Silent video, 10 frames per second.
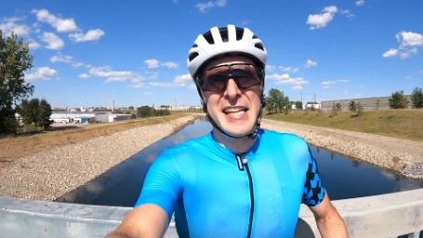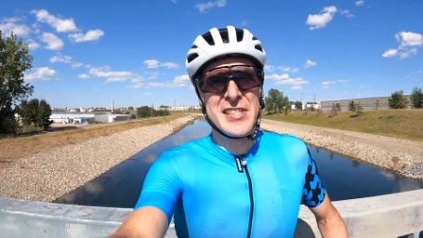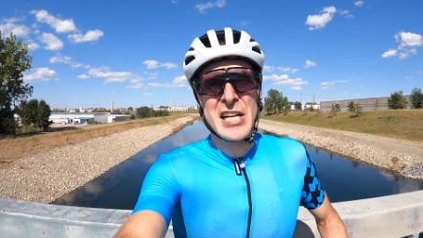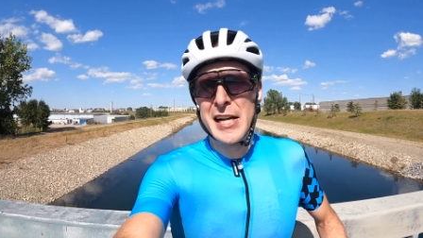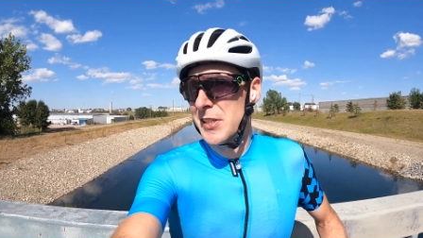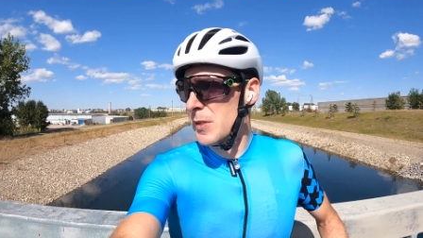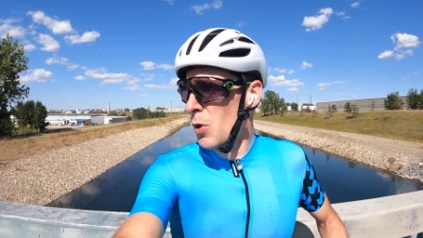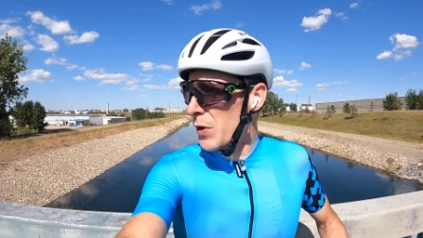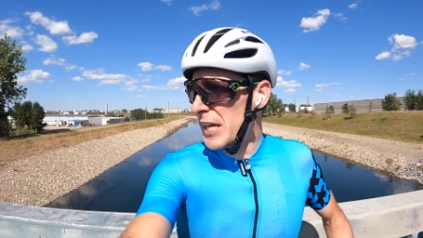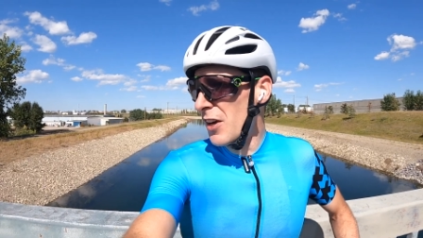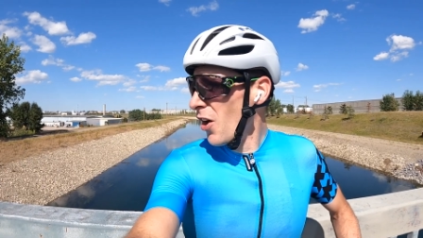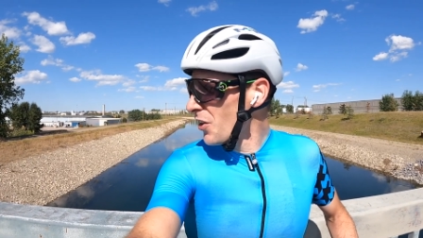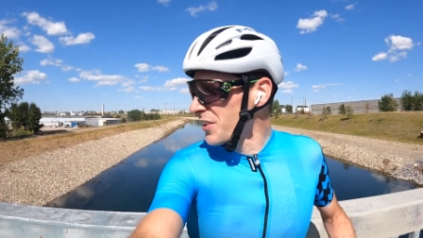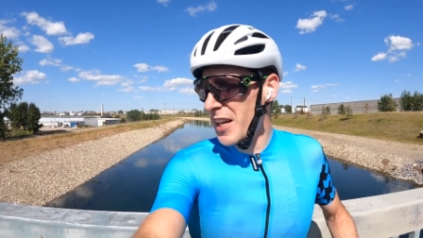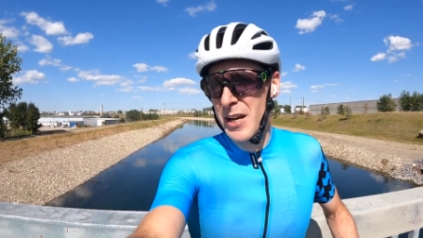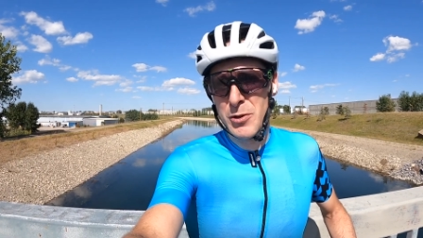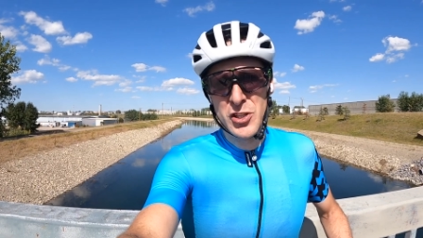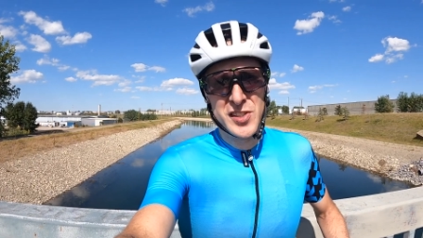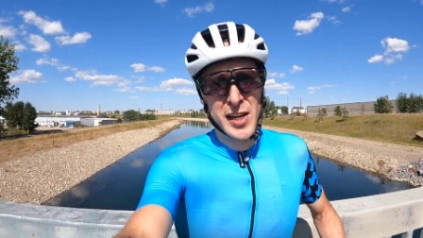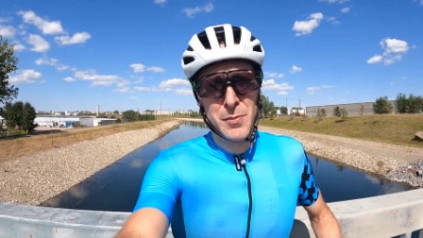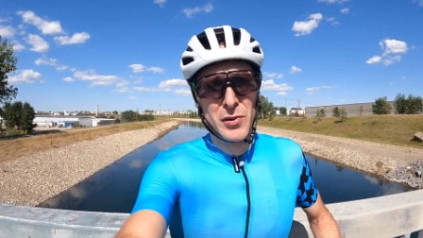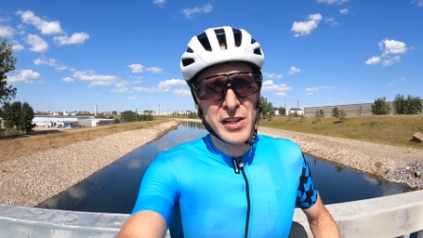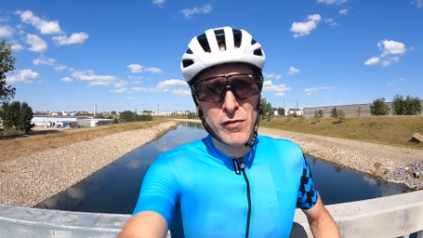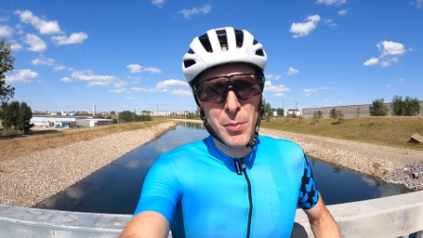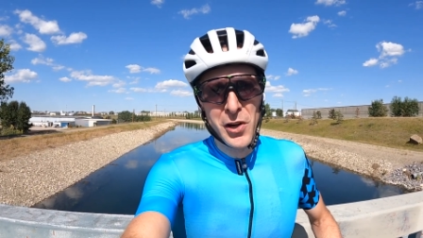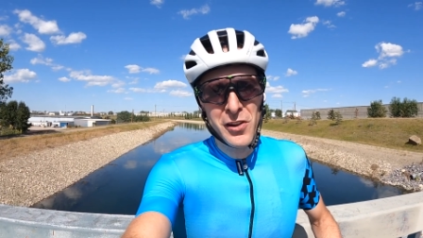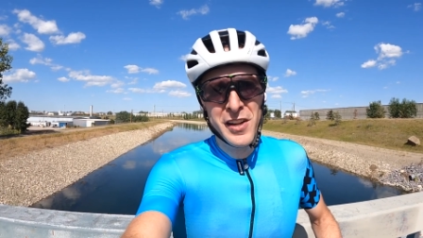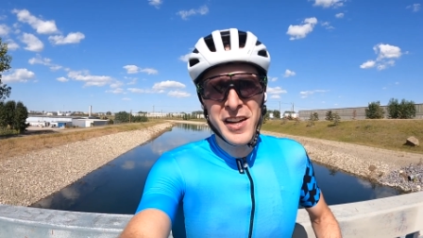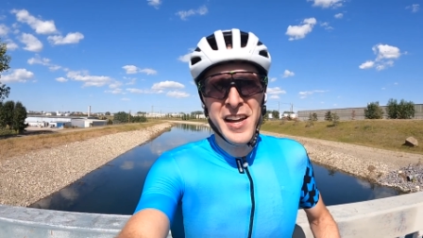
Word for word: It's not smoky at all today, which is unbelievable.